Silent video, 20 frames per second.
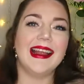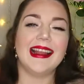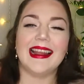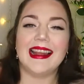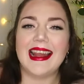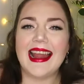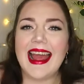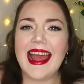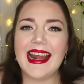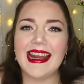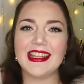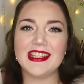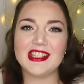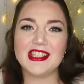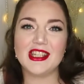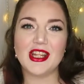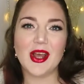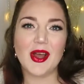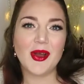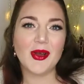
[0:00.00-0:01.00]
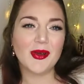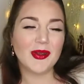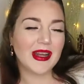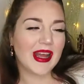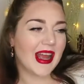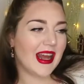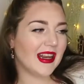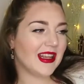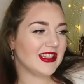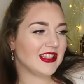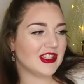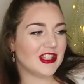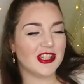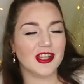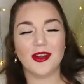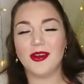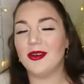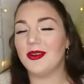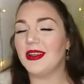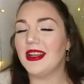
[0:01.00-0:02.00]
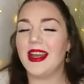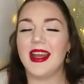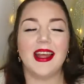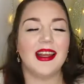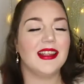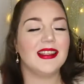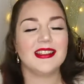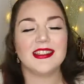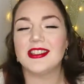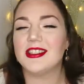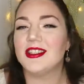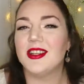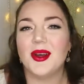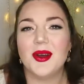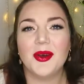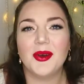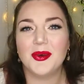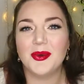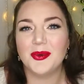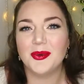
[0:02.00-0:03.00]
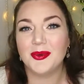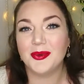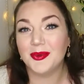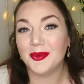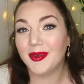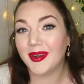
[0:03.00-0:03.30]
let it snow, let it snow, let it snow.